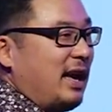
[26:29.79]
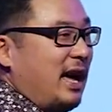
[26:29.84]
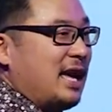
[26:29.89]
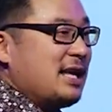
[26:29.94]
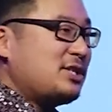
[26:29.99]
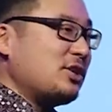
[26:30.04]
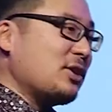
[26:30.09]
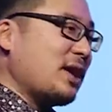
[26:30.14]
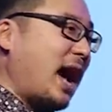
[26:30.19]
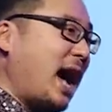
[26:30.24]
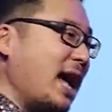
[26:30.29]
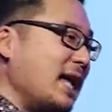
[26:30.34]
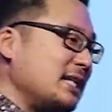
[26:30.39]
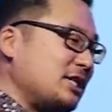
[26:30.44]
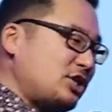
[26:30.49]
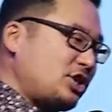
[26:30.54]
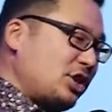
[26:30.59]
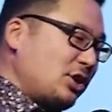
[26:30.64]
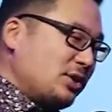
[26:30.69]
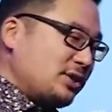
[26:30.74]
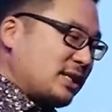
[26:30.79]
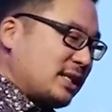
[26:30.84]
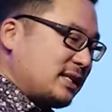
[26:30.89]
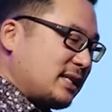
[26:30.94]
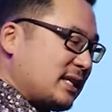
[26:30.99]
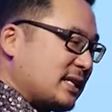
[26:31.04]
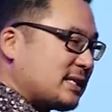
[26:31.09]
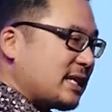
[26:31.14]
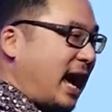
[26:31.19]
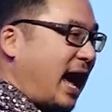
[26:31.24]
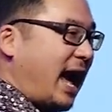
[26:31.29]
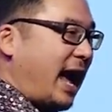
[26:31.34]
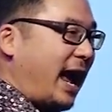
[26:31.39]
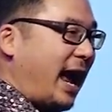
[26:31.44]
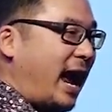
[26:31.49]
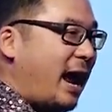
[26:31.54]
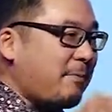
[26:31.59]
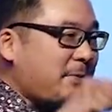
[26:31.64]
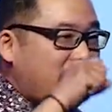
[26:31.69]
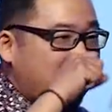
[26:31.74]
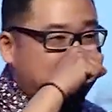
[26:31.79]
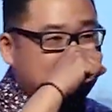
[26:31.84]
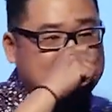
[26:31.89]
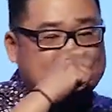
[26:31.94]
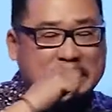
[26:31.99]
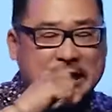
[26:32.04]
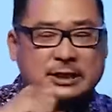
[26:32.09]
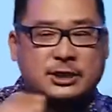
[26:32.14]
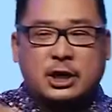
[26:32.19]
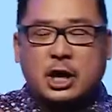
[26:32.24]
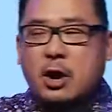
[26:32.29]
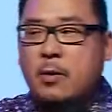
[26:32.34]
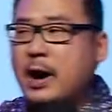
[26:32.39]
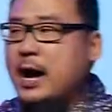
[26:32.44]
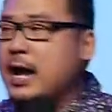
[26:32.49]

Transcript: And so God chooses this guy, Abraham, and says, you know